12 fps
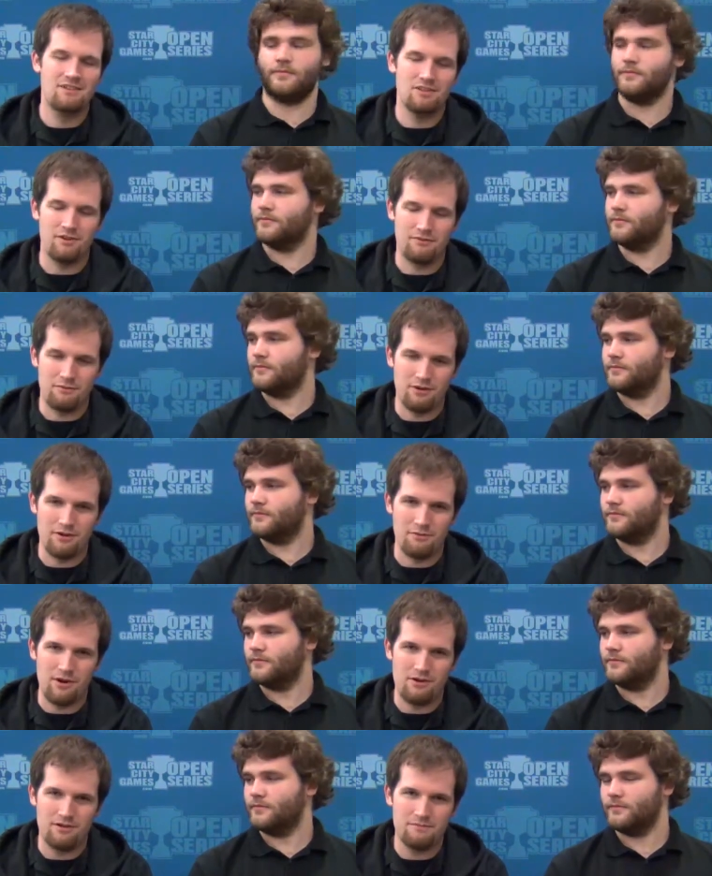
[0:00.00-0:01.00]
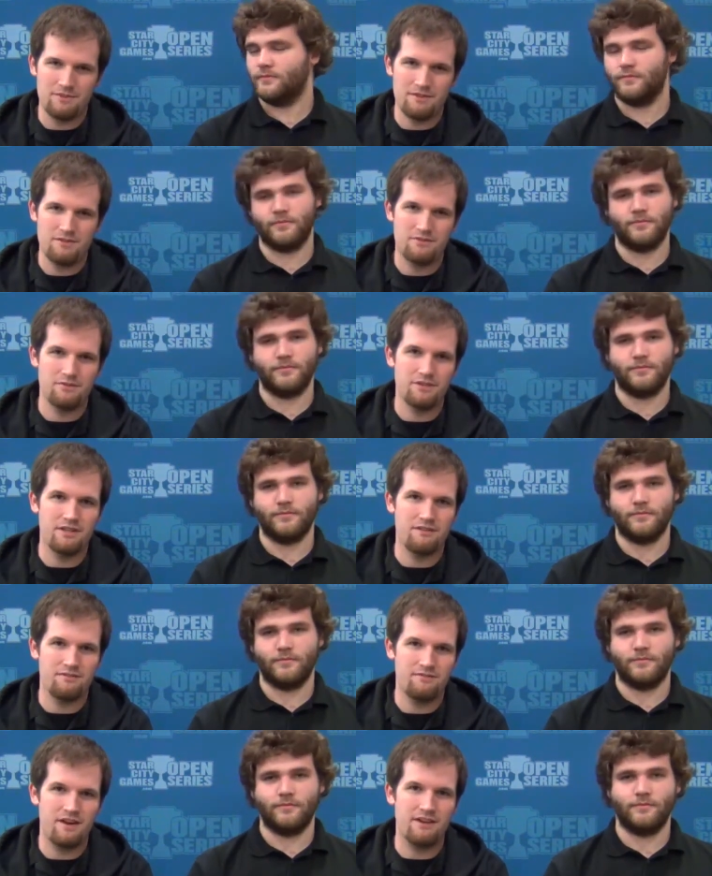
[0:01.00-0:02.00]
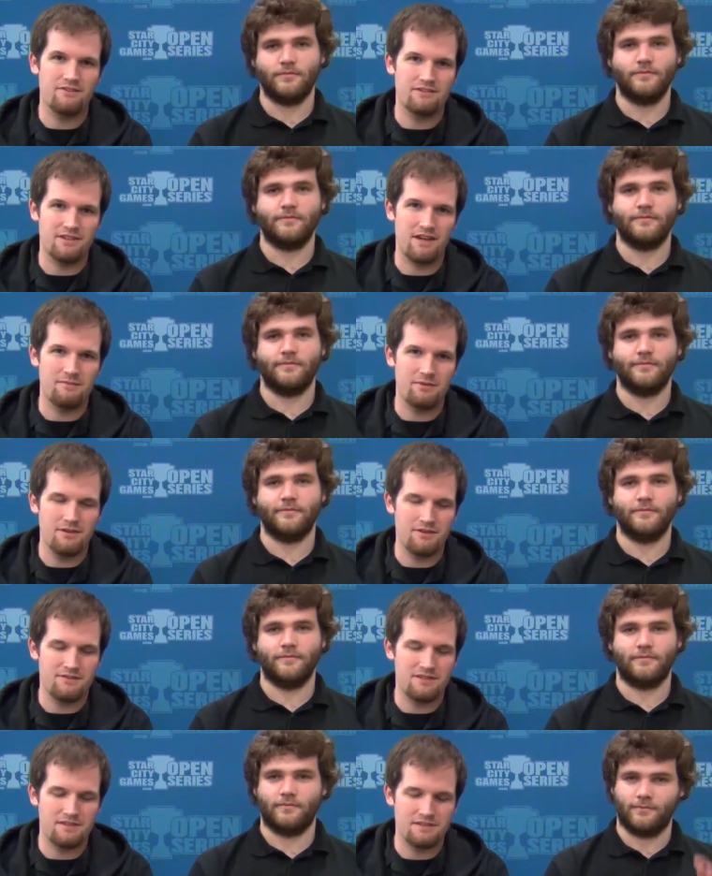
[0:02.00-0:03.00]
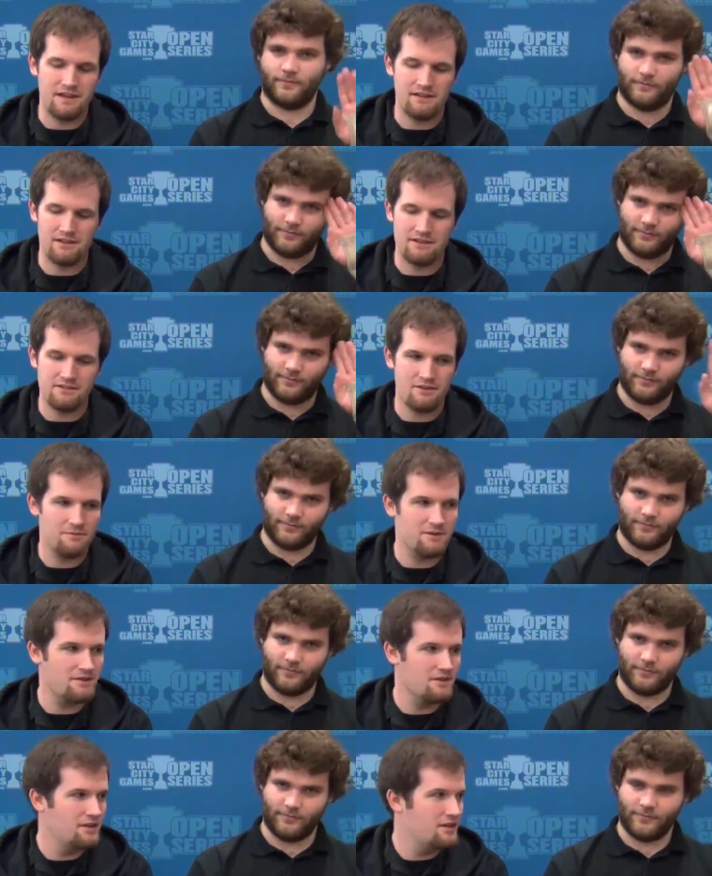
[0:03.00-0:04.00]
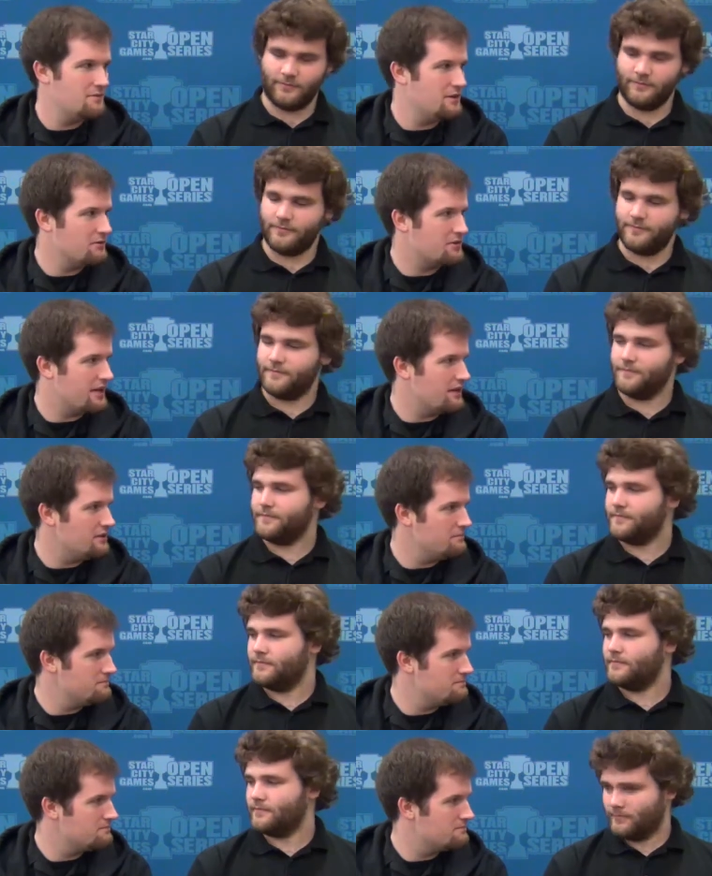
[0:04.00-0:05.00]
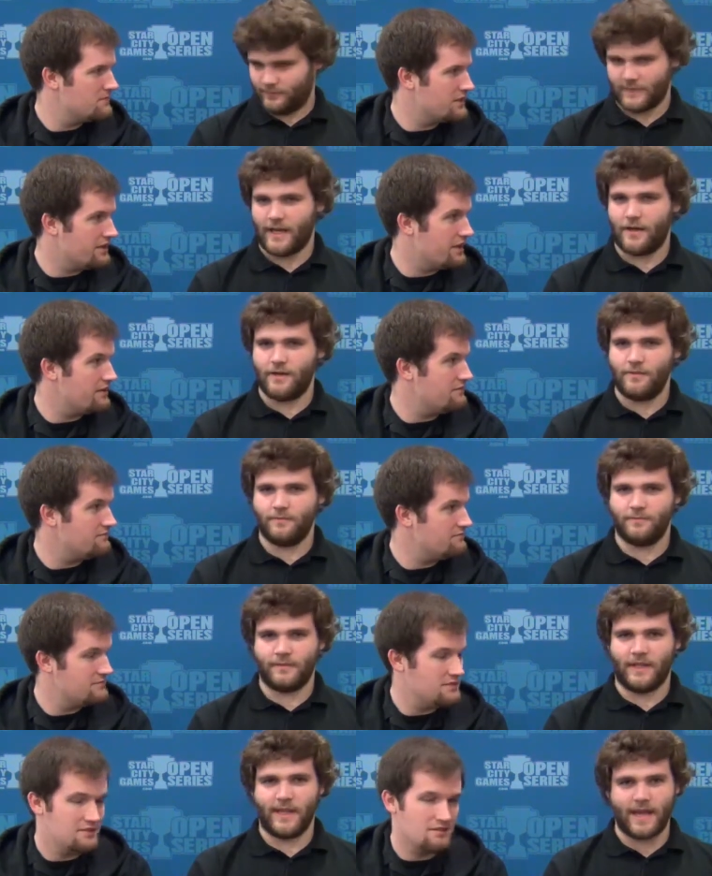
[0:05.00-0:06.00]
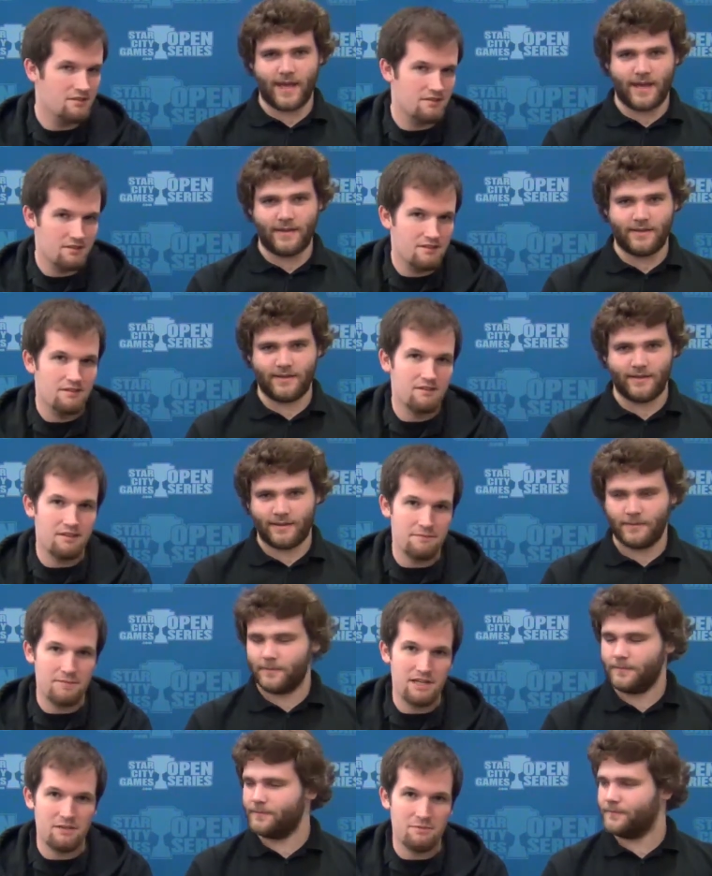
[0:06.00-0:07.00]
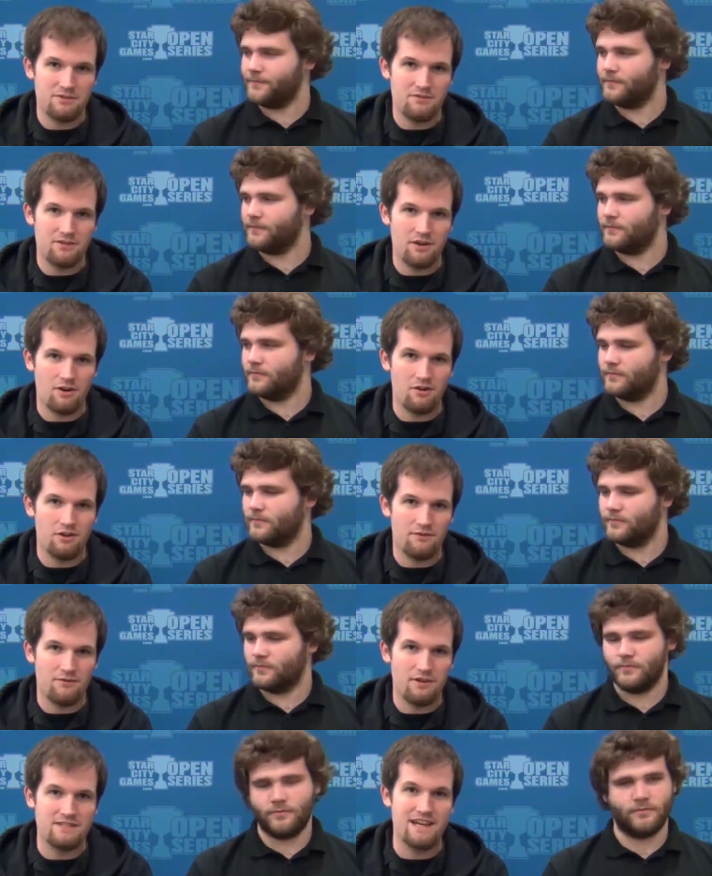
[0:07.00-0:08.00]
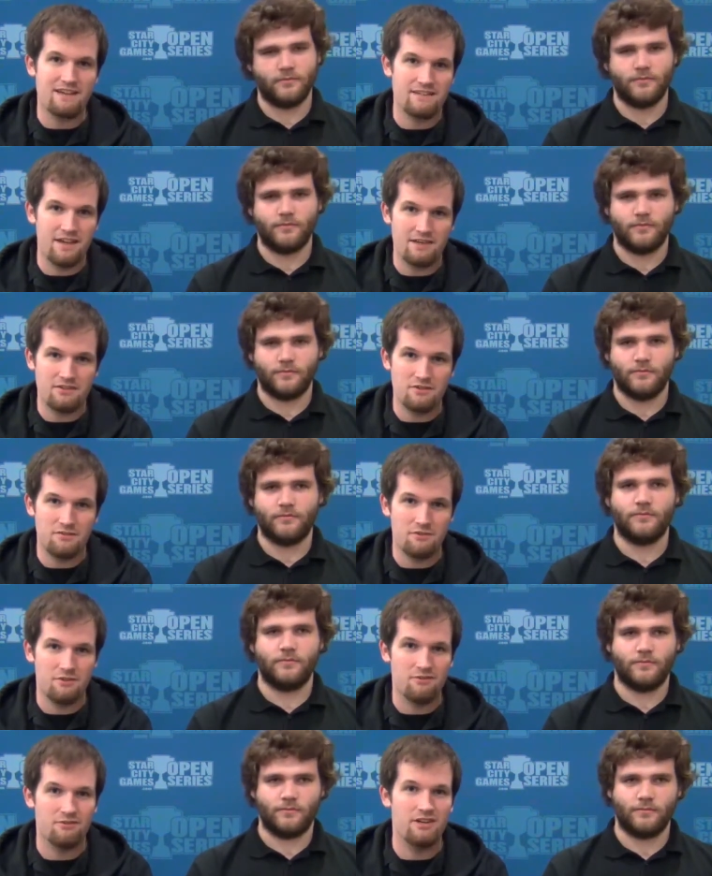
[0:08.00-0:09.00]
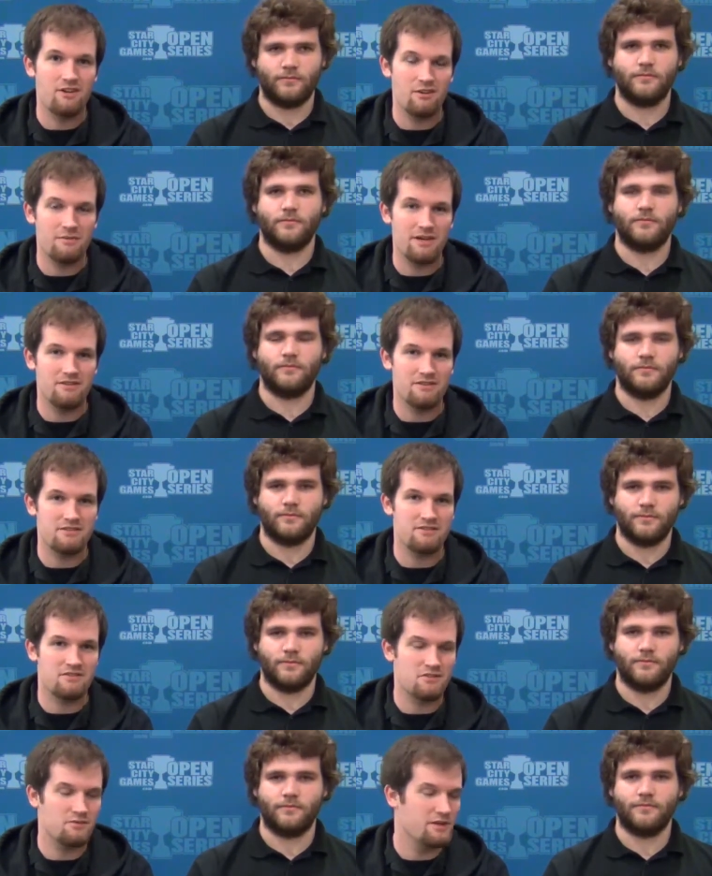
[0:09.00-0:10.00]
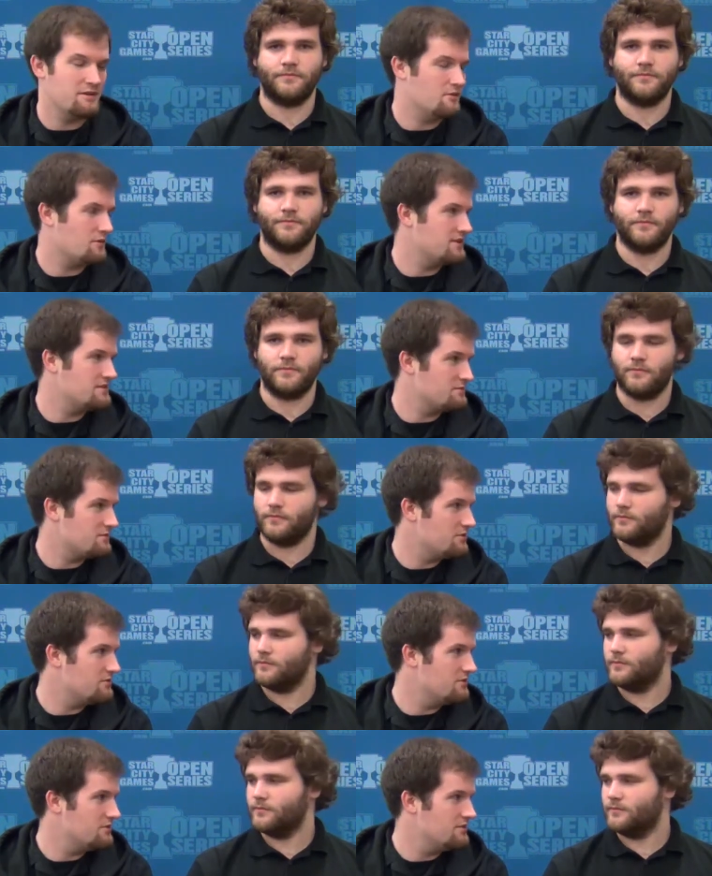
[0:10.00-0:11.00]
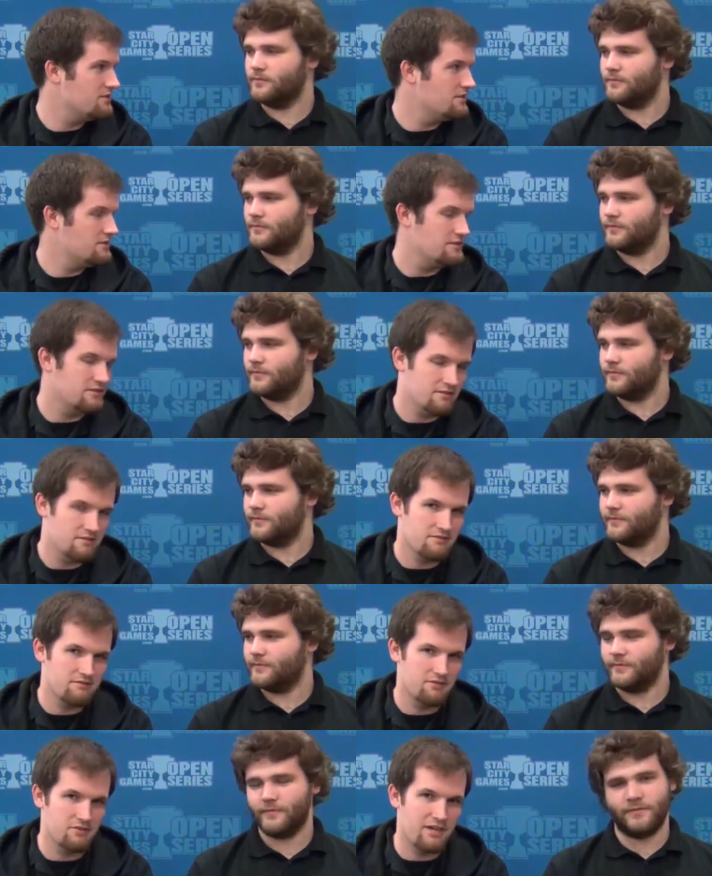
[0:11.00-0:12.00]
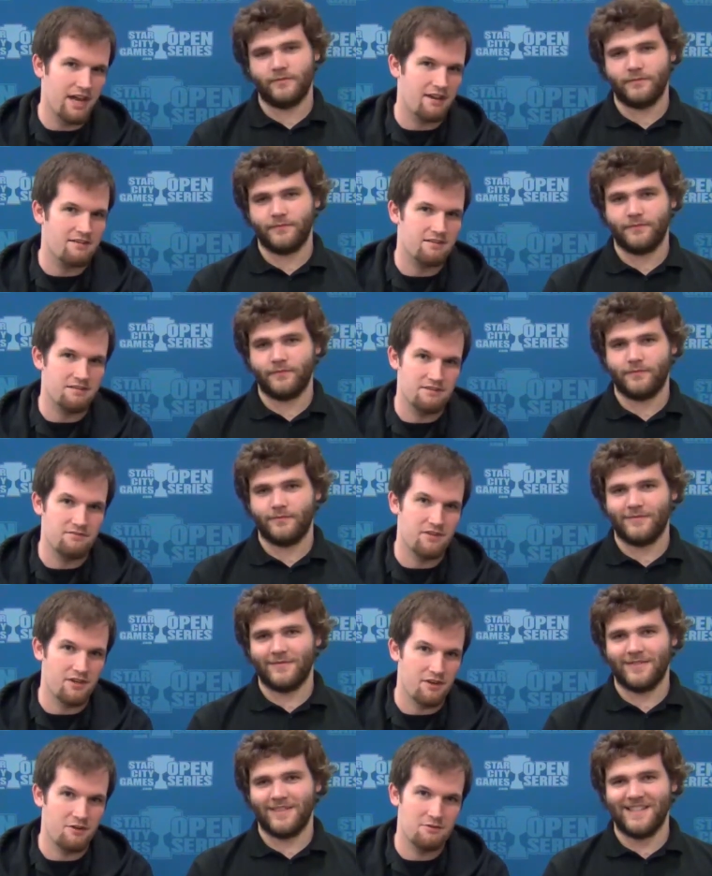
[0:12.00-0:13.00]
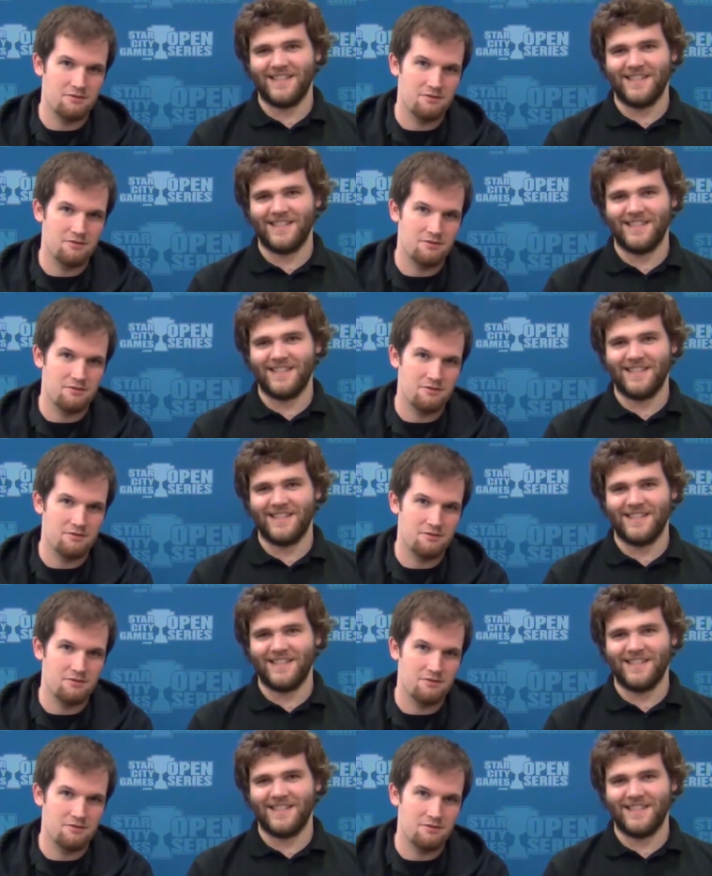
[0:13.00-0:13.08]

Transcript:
Speaker 1: Hello everyone and welcome to the final sideboard of the Cincinnati Legacy Open. I'm here with Caleb again. Howdy. Again. Yep, Caleb was over here earlier for a deck tech, so if you want to read all about this sweet crazy brew, you can't. It's a video.